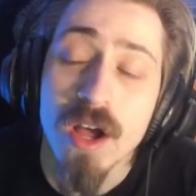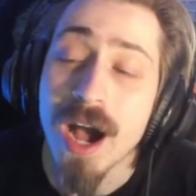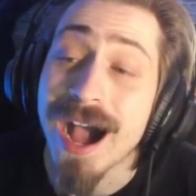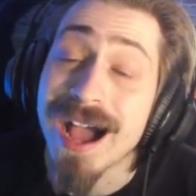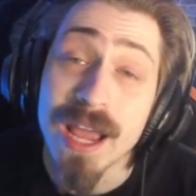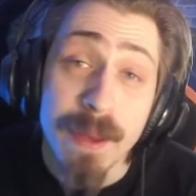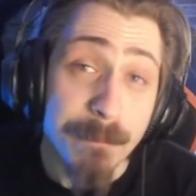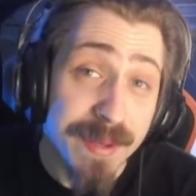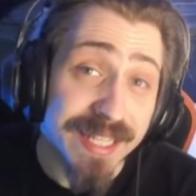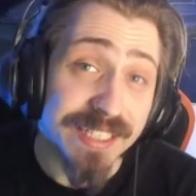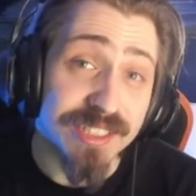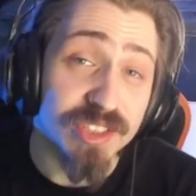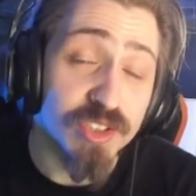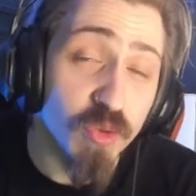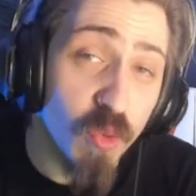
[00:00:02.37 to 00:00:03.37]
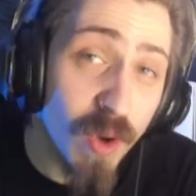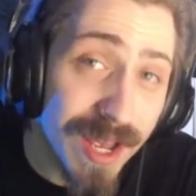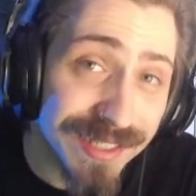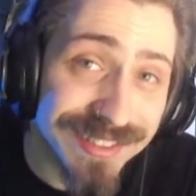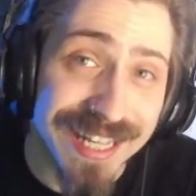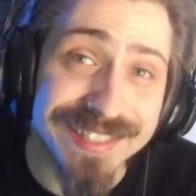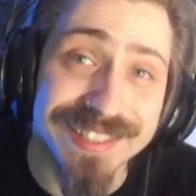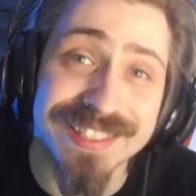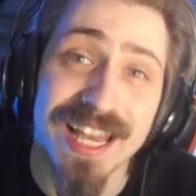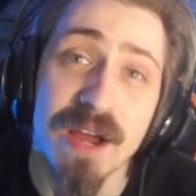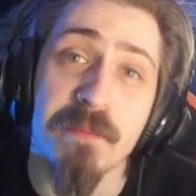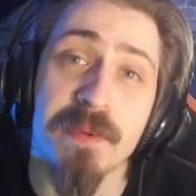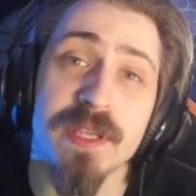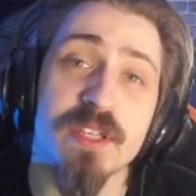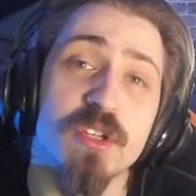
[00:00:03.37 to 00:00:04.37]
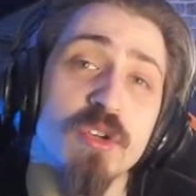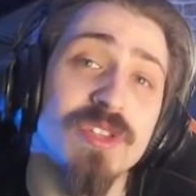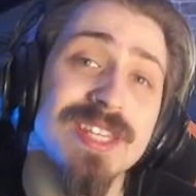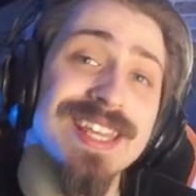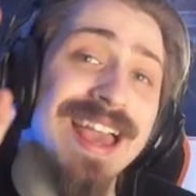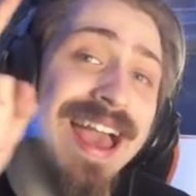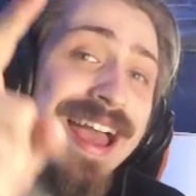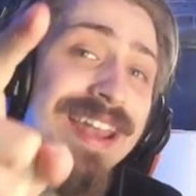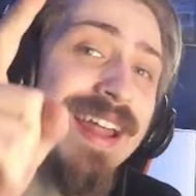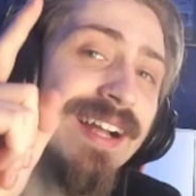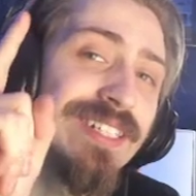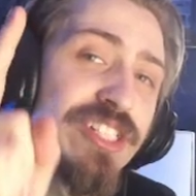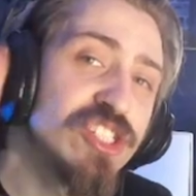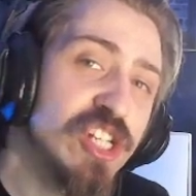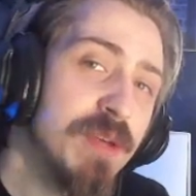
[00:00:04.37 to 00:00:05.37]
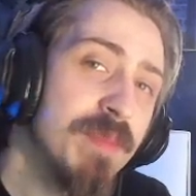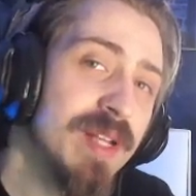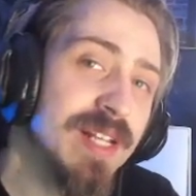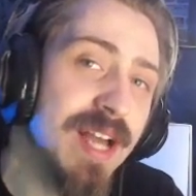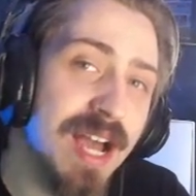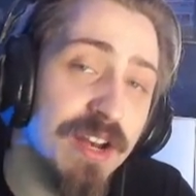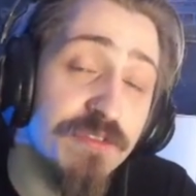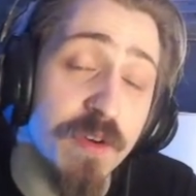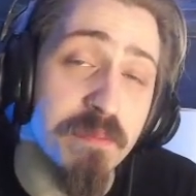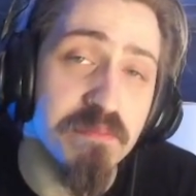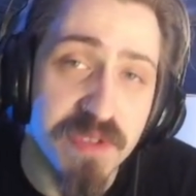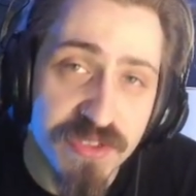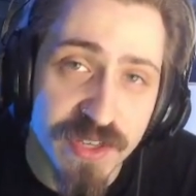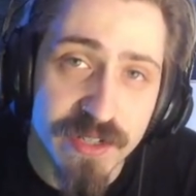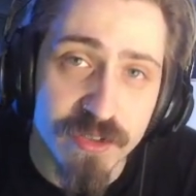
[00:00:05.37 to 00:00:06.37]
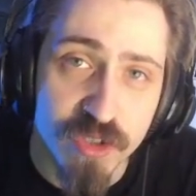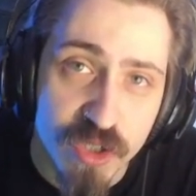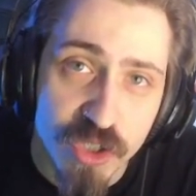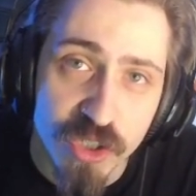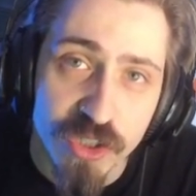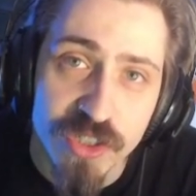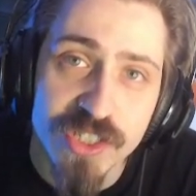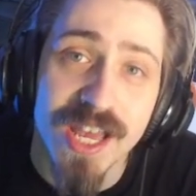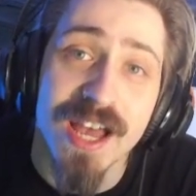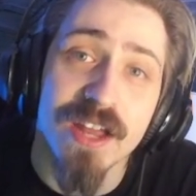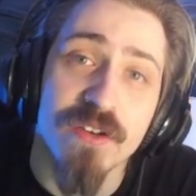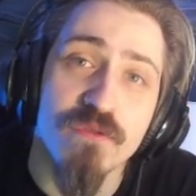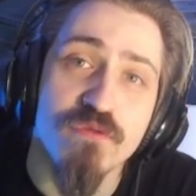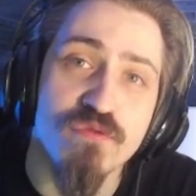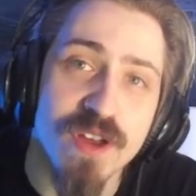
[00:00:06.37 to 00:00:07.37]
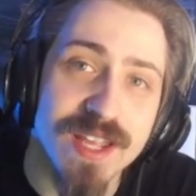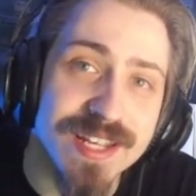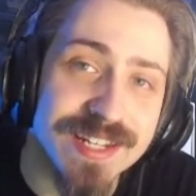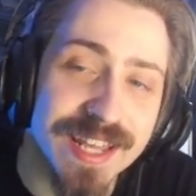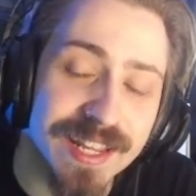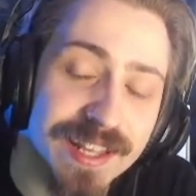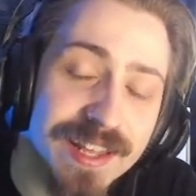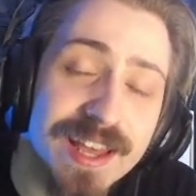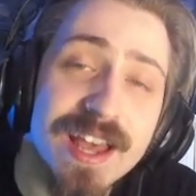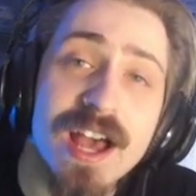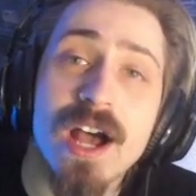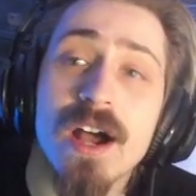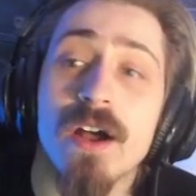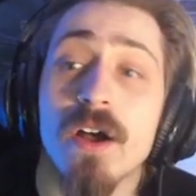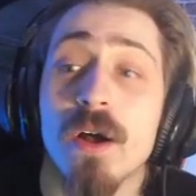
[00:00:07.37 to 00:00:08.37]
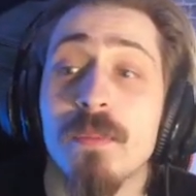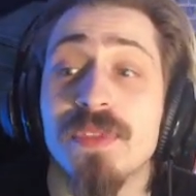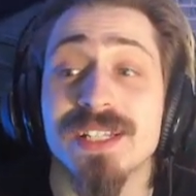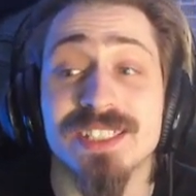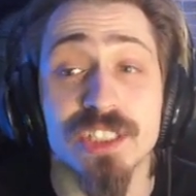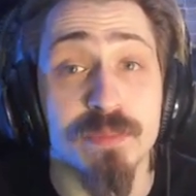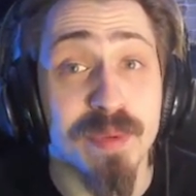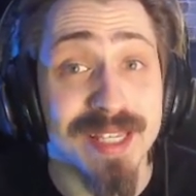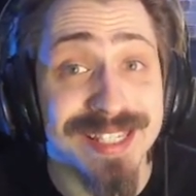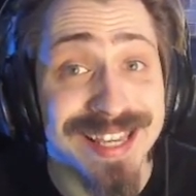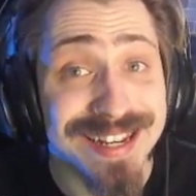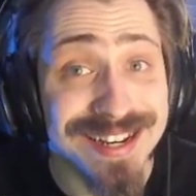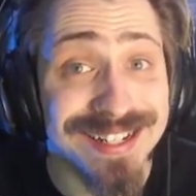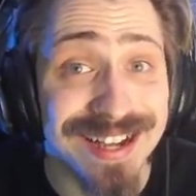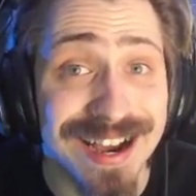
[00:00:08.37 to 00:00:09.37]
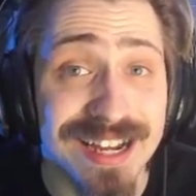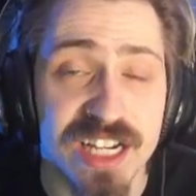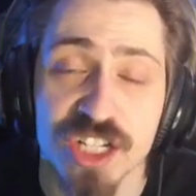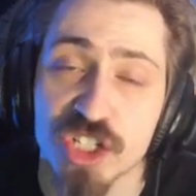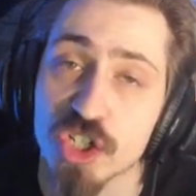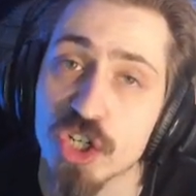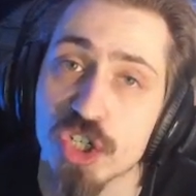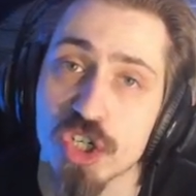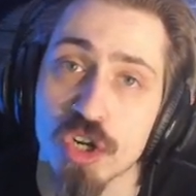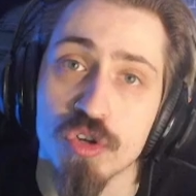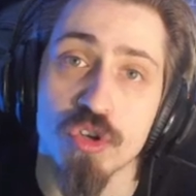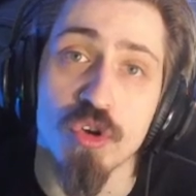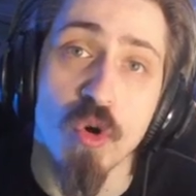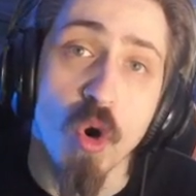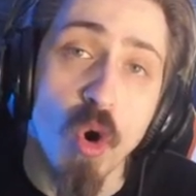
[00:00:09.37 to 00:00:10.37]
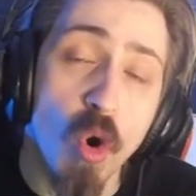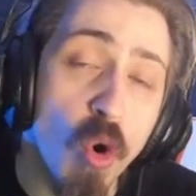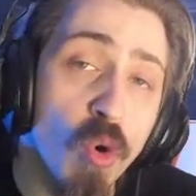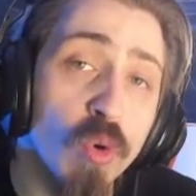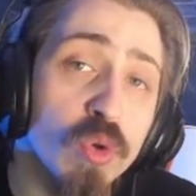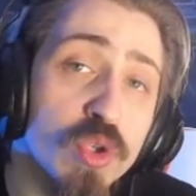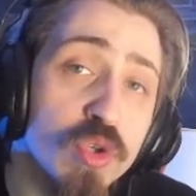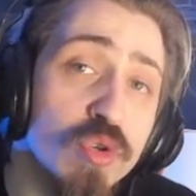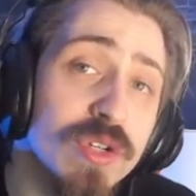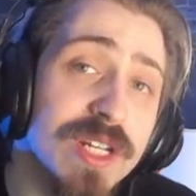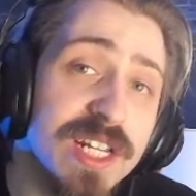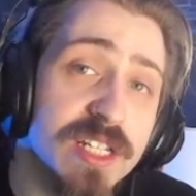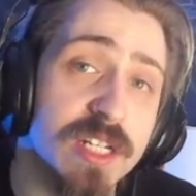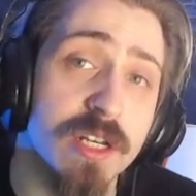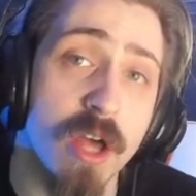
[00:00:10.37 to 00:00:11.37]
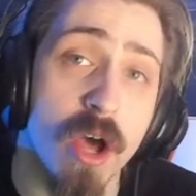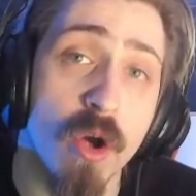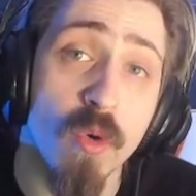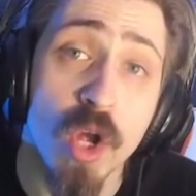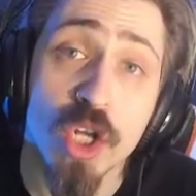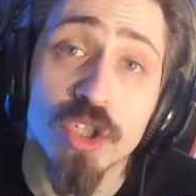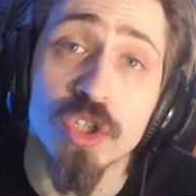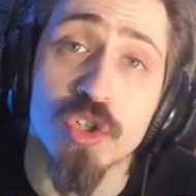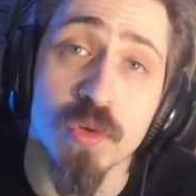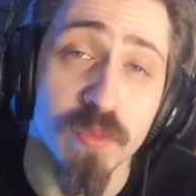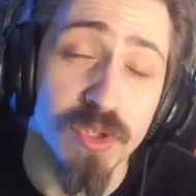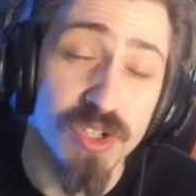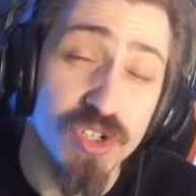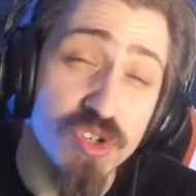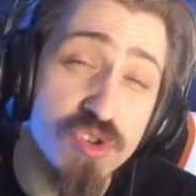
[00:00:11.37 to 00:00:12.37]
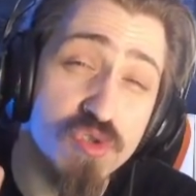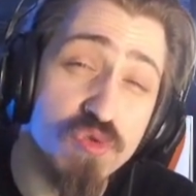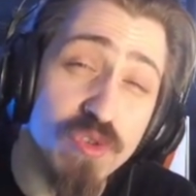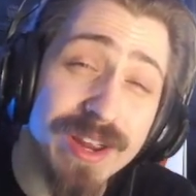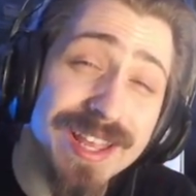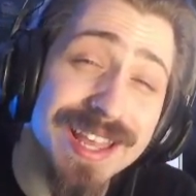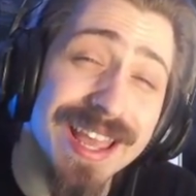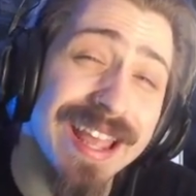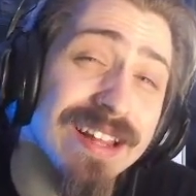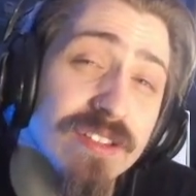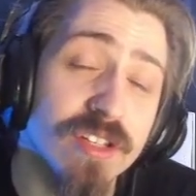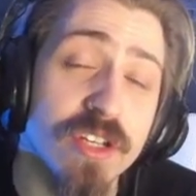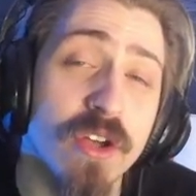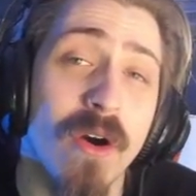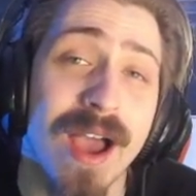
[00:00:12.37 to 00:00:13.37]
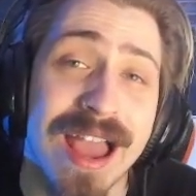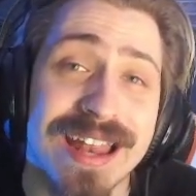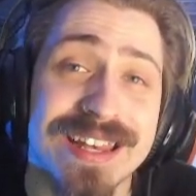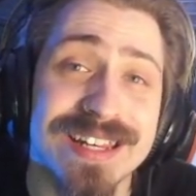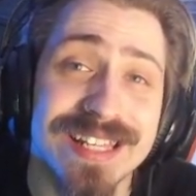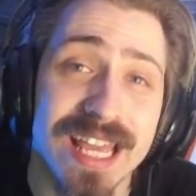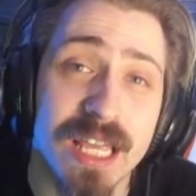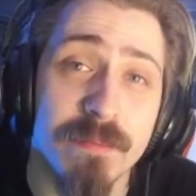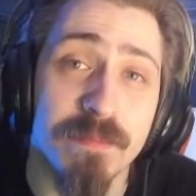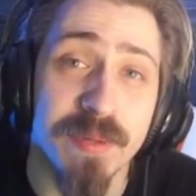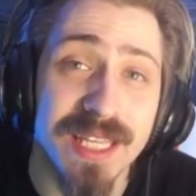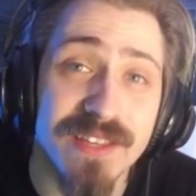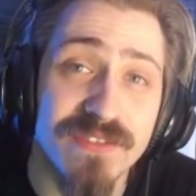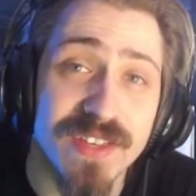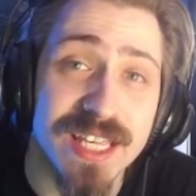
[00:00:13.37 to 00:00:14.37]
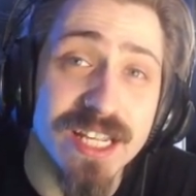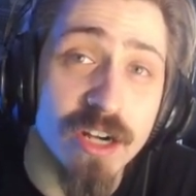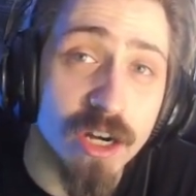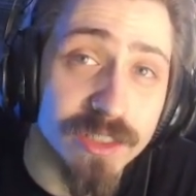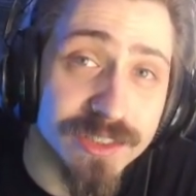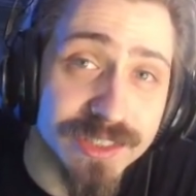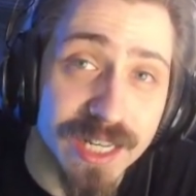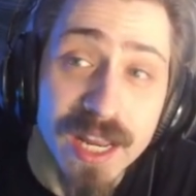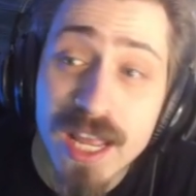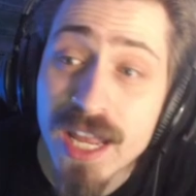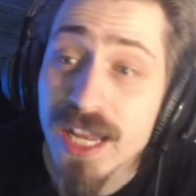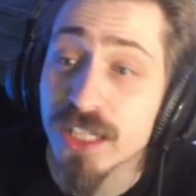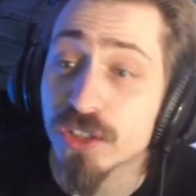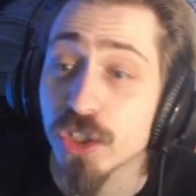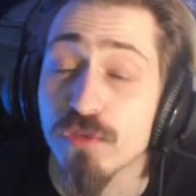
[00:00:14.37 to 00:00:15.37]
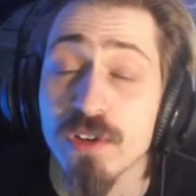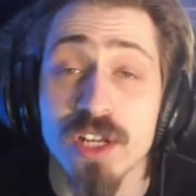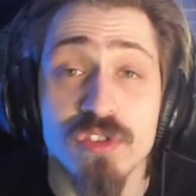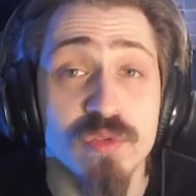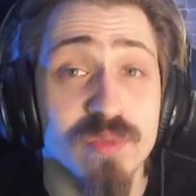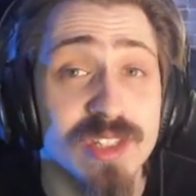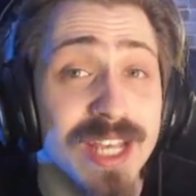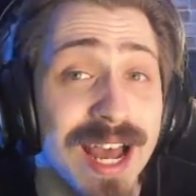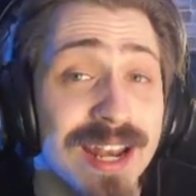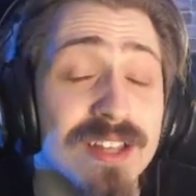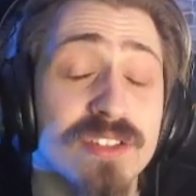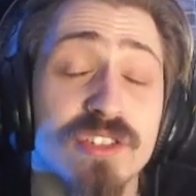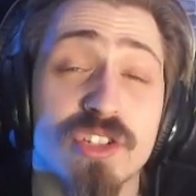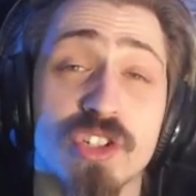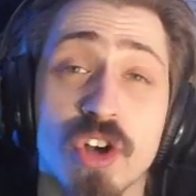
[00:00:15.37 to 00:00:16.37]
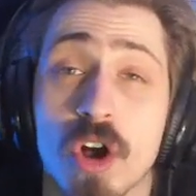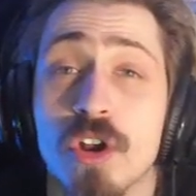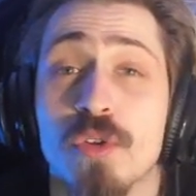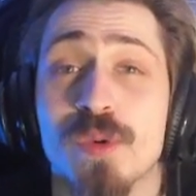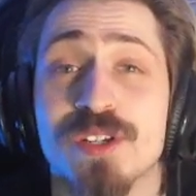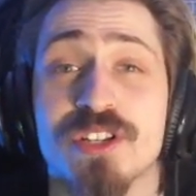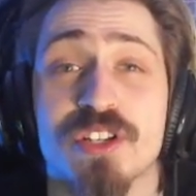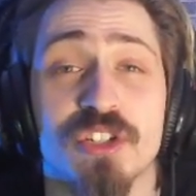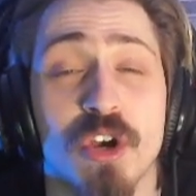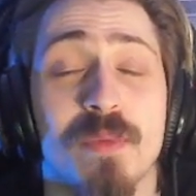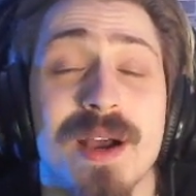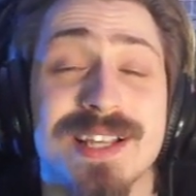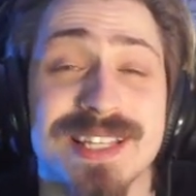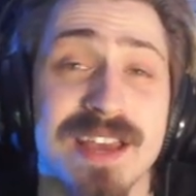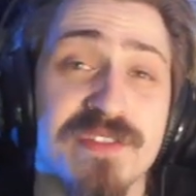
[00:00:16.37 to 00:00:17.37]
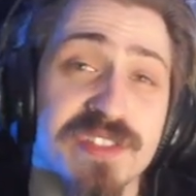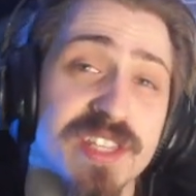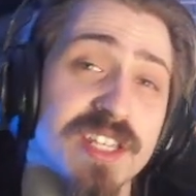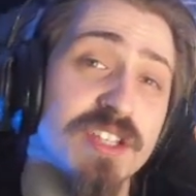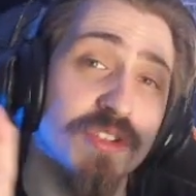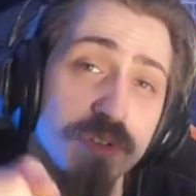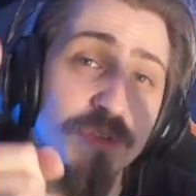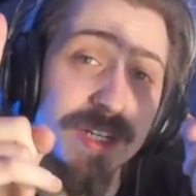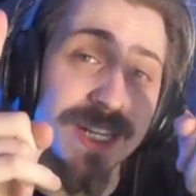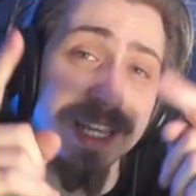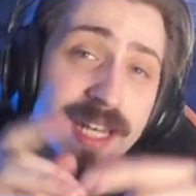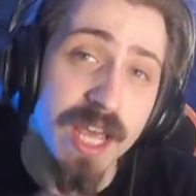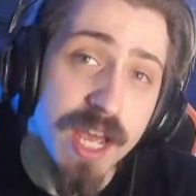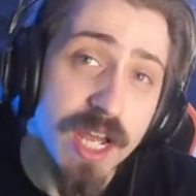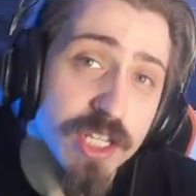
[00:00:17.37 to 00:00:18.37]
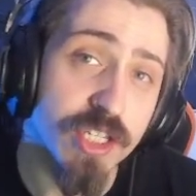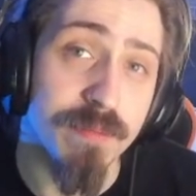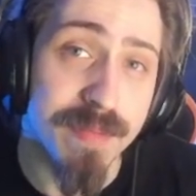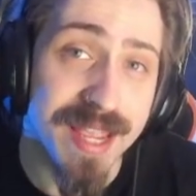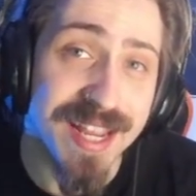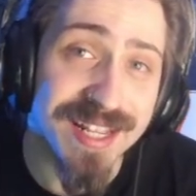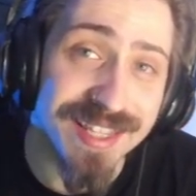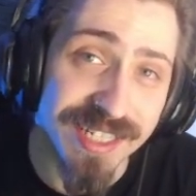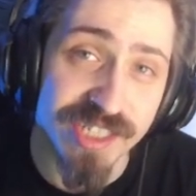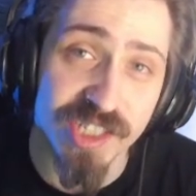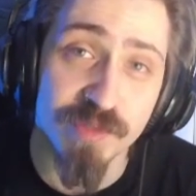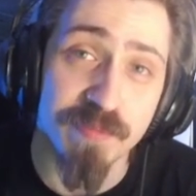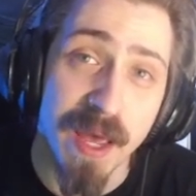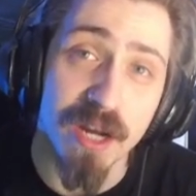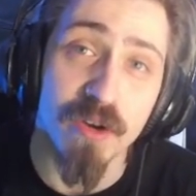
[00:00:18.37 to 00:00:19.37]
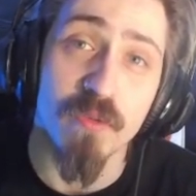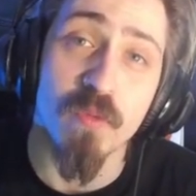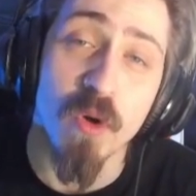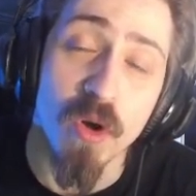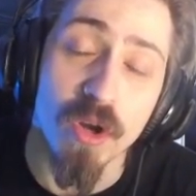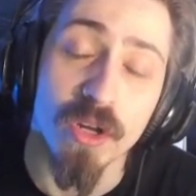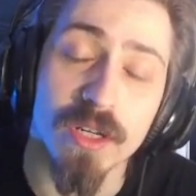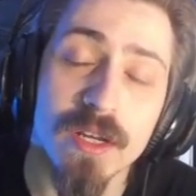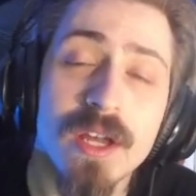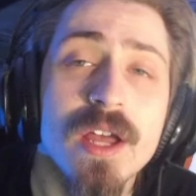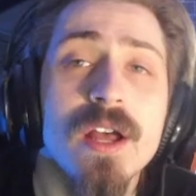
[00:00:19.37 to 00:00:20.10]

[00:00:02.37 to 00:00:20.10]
I am Biggie Sweats, and today I'm bringing you the Enhanced Shaman guide for Mythic Dungeons and Raiding. This is a beginner guide, and it's going to show you all you need to know to jump straight into your endgame PvE content. It's going to range from talents to conduits to soulbinds, everything you need to make this spec work.